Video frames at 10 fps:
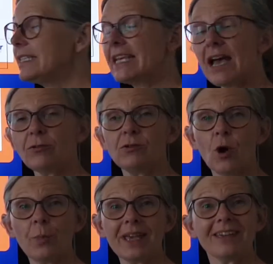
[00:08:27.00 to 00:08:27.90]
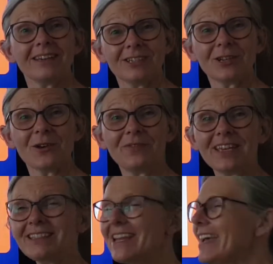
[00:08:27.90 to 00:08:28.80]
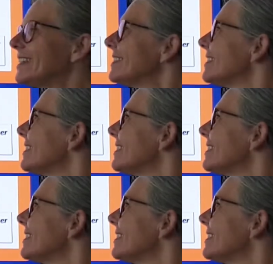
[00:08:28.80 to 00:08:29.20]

Down Nobby and over his net.